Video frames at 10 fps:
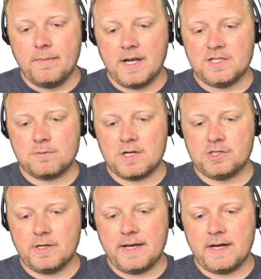But I just wanted
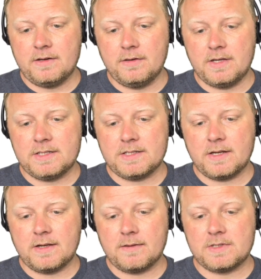to show you how to do this.
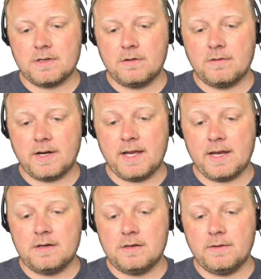So
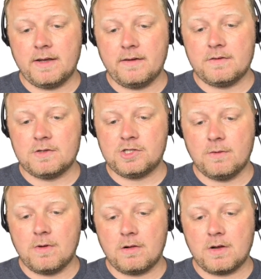again, you have
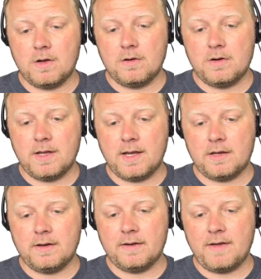show all code
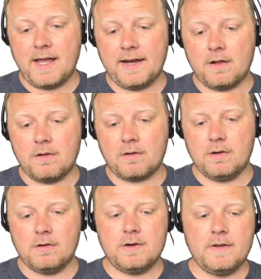and you have hide all
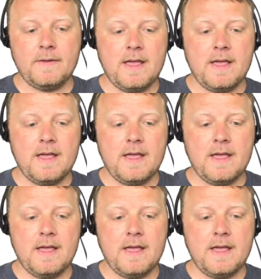code.